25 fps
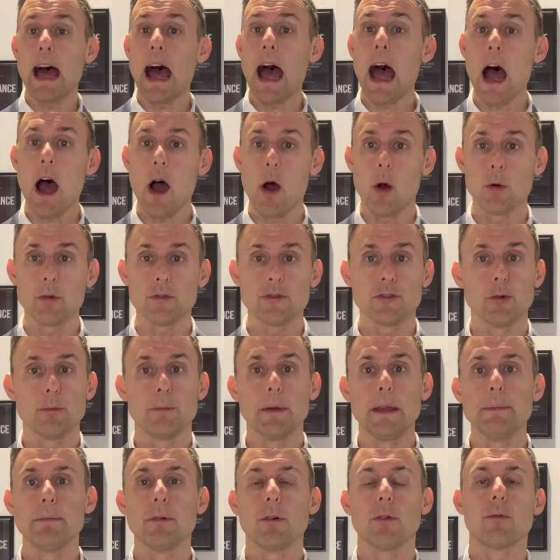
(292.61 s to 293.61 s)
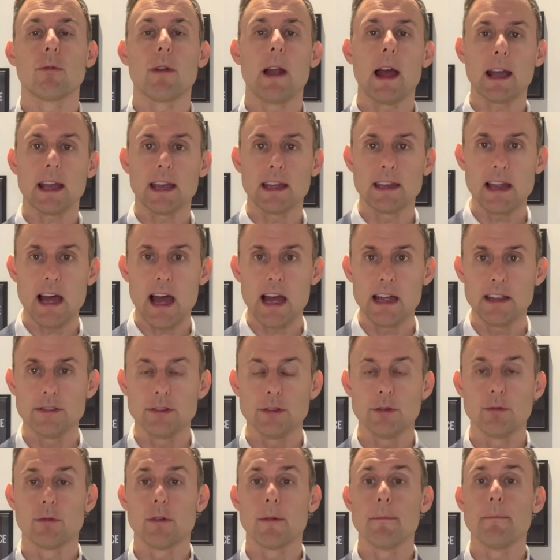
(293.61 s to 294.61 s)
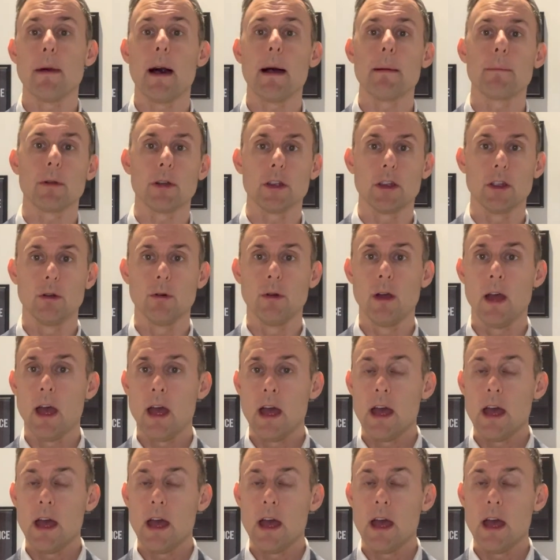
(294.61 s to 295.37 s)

out so people recognize you, remember you,